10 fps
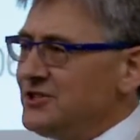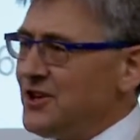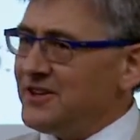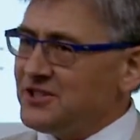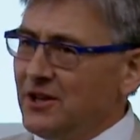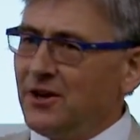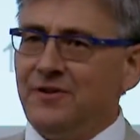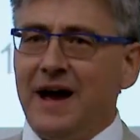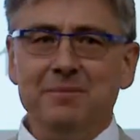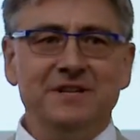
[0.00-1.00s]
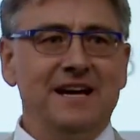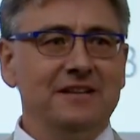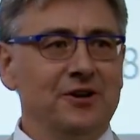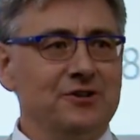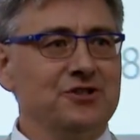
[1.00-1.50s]
So there's a lot of
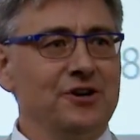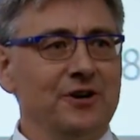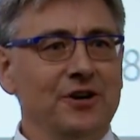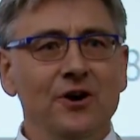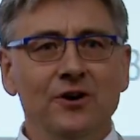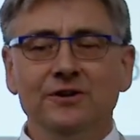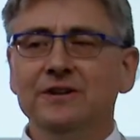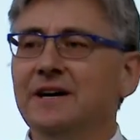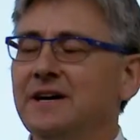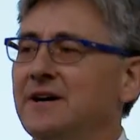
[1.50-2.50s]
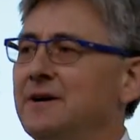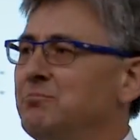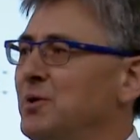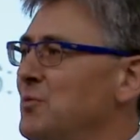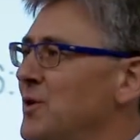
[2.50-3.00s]
habitat loss going on,
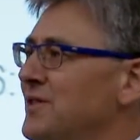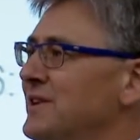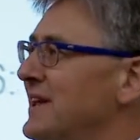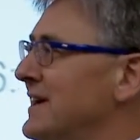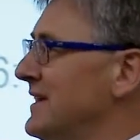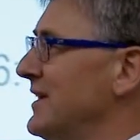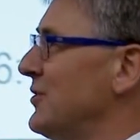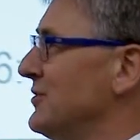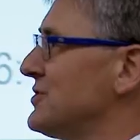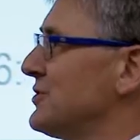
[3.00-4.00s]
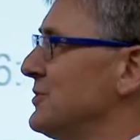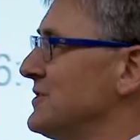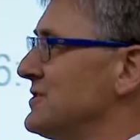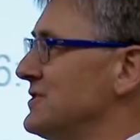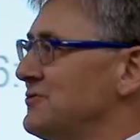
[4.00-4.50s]
but what are the likely
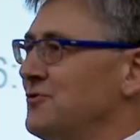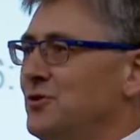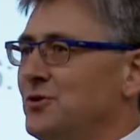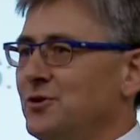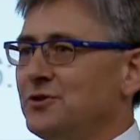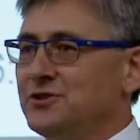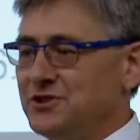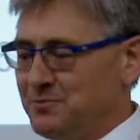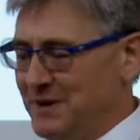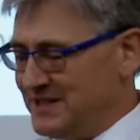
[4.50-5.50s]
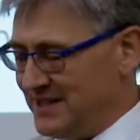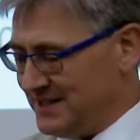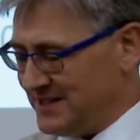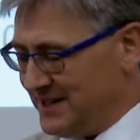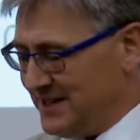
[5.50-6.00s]
consequences for
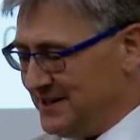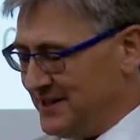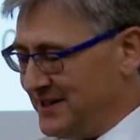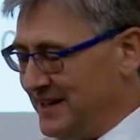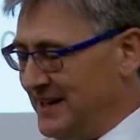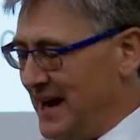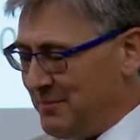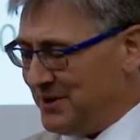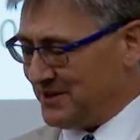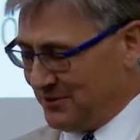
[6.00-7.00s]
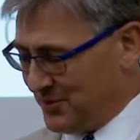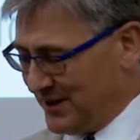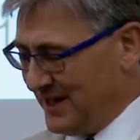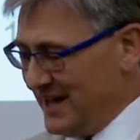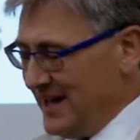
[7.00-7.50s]
species that inhabit them?
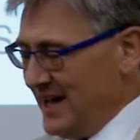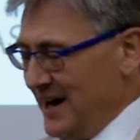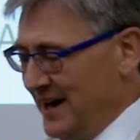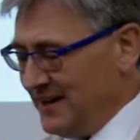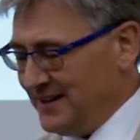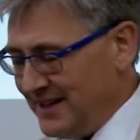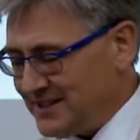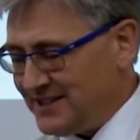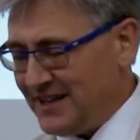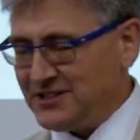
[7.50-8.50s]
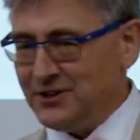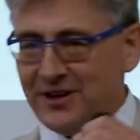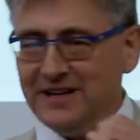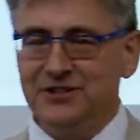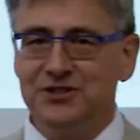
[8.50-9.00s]
Well, let's
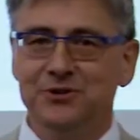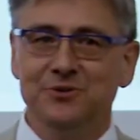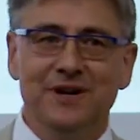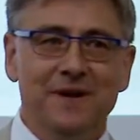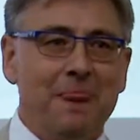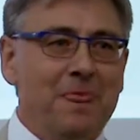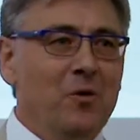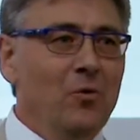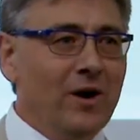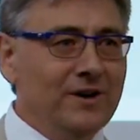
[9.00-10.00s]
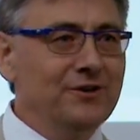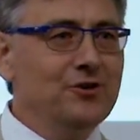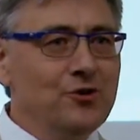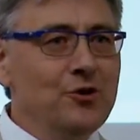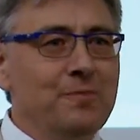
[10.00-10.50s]
look into
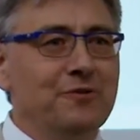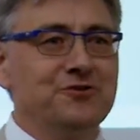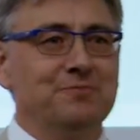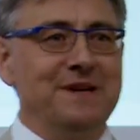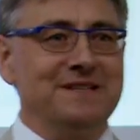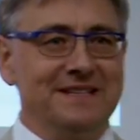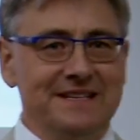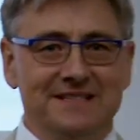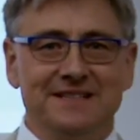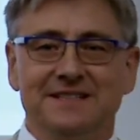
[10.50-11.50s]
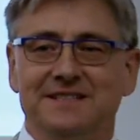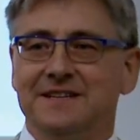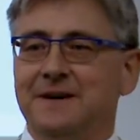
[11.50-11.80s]
one group of species that